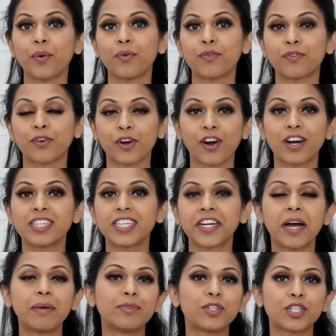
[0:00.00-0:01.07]
for content,
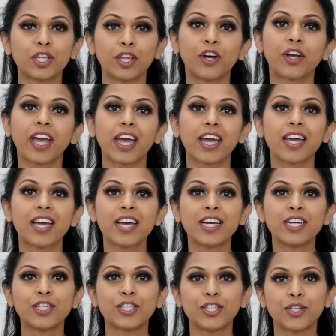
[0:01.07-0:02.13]
I'm just looking
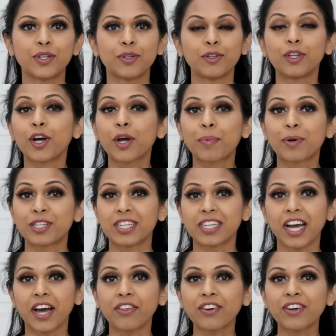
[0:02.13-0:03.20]
to look put
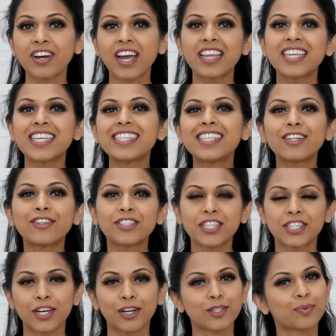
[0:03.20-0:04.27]
together, and these little
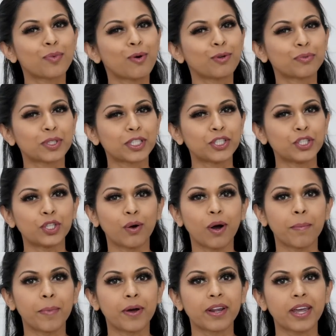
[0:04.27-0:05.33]
details won't really show
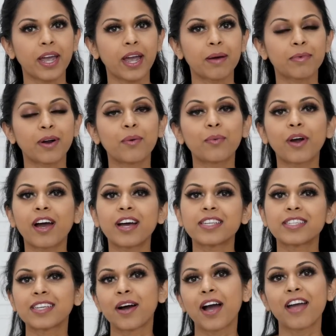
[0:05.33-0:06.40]
up on camera. Whereas
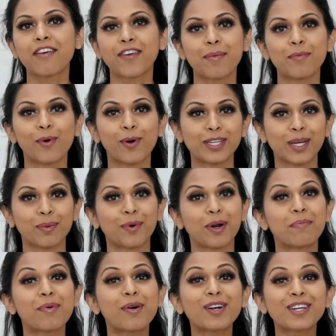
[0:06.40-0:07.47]
if I'm going somewhere
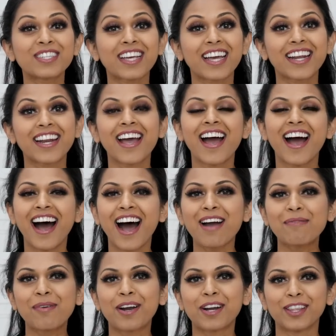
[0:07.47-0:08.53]
in person, I
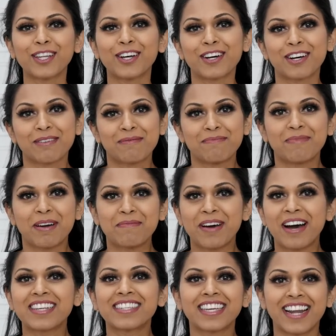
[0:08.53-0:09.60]
want to look my
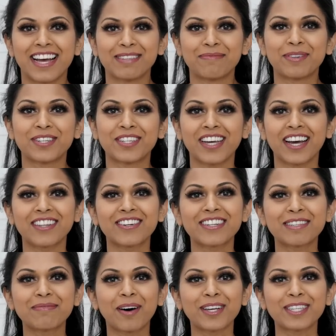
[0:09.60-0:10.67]
best and as put together
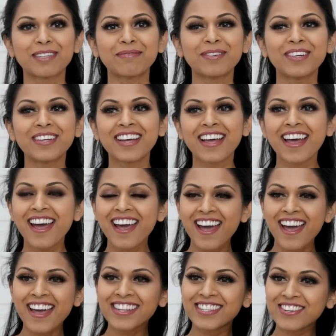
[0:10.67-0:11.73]
as possible.
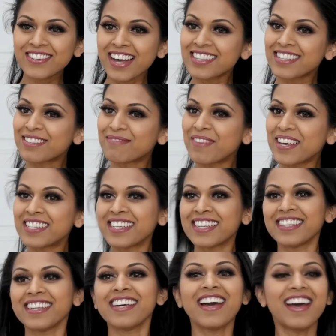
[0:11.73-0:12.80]
And so that's
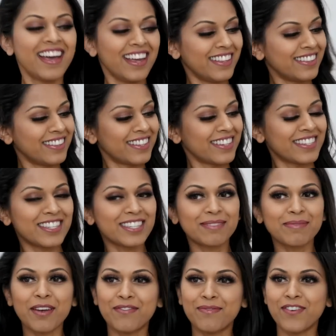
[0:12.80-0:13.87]
basically it. This is
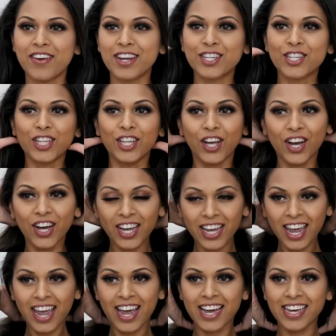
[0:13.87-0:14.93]
my finished look,
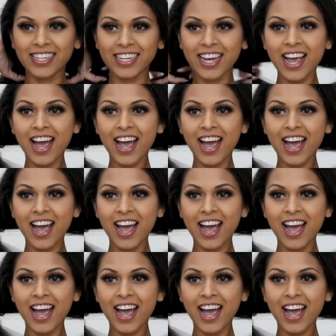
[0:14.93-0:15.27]
and